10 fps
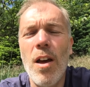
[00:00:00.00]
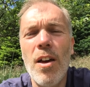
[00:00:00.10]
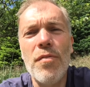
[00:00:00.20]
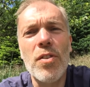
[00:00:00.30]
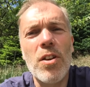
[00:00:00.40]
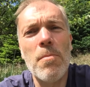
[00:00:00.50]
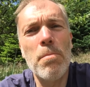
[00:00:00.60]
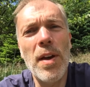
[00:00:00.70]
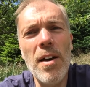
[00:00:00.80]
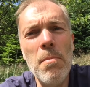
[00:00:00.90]
If you
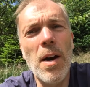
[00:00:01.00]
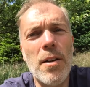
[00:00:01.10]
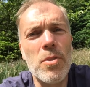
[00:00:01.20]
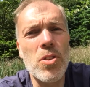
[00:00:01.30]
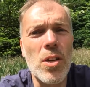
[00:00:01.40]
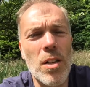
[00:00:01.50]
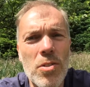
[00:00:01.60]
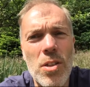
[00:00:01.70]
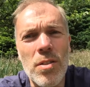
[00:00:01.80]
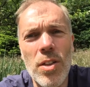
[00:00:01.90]
compare my
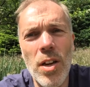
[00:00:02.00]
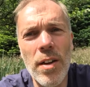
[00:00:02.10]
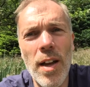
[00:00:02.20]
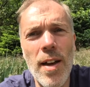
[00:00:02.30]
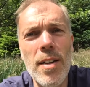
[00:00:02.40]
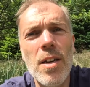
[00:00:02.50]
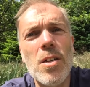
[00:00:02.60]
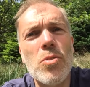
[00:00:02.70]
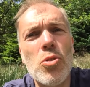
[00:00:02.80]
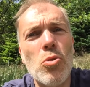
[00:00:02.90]
results in the Hyundai
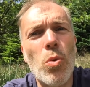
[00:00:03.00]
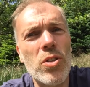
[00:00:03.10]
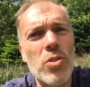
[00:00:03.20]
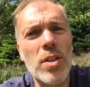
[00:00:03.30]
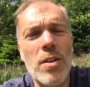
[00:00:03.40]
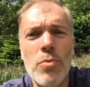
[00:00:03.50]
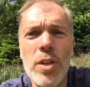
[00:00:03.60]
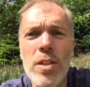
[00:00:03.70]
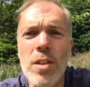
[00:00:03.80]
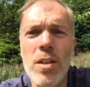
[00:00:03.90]
to what you can
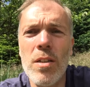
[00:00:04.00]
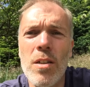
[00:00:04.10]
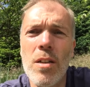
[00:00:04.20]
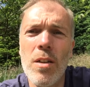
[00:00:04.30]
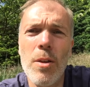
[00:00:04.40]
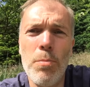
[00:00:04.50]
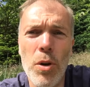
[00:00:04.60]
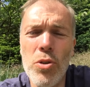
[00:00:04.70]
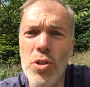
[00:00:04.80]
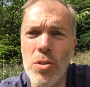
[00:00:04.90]
read in the
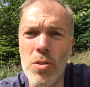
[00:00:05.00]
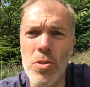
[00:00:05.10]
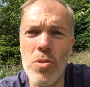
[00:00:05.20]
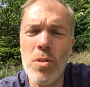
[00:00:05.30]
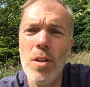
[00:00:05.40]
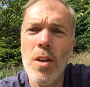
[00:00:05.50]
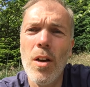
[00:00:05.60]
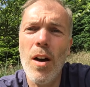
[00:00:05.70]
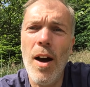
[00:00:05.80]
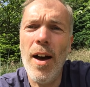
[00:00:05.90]
brochures,
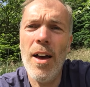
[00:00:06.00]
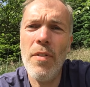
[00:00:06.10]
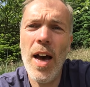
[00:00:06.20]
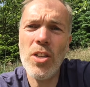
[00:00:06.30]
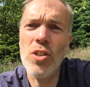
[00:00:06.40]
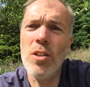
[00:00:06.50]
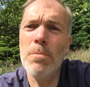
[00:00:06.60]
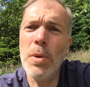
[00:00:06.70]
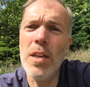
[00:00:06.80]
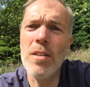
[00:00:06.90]
I have actually
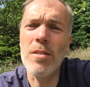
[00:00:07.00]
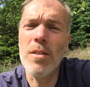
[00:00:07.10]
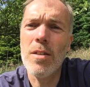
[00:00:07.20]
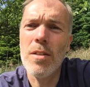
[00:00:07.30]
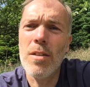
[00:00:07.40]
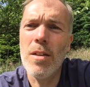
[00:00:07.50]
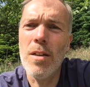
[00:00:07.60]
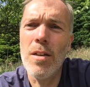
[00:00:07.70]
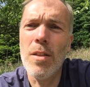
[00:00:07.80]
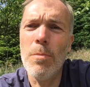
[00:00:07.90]
beaten
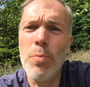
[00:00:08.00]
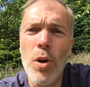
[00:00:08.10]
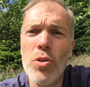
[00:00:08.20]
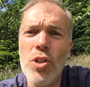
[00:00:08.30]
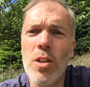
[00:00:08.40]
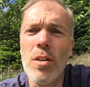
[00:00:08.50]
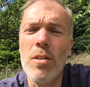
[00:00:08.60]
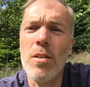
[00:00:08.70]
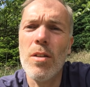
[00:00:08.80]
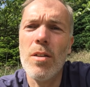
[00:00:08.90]
the brochure
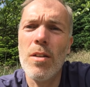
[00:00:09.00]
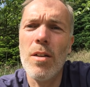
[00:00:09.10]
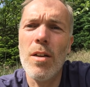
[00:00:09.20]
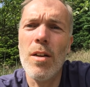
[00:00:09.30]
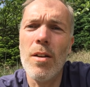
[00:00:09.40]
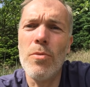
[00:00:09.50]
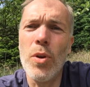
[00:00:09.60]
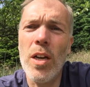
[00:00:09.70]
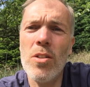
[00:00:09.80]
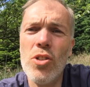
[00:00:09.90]

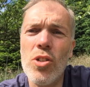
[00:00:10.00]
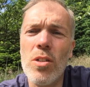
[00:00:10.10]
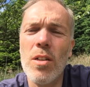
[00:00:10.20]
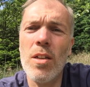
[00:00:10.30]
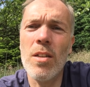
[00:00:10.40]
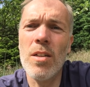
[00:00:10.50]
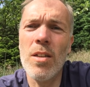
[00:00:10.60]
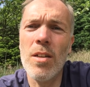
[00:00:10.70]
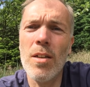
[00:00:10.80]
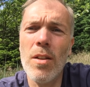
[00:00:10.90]
range in
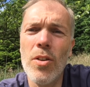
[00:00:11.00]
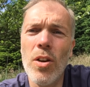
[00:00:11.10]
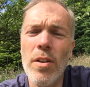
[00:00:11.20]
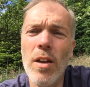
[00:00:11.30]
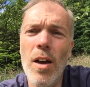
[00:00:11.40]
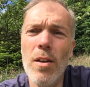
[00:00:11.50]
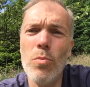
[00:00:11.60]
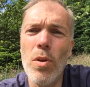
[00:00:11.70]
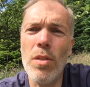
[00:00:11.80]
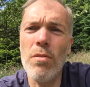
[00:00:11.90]
the Hyundai
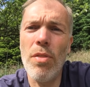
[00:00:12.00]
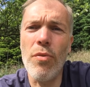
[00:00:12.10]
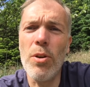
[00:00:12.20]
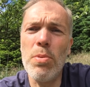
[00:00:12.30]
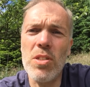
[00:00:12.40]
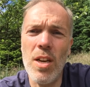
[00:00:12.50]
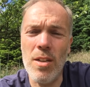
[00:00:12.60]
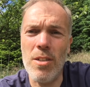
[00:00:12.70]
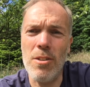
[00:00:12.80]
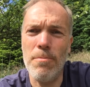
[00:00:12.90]
with
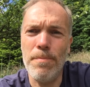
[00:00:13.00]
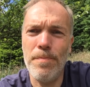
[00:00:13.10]
3%.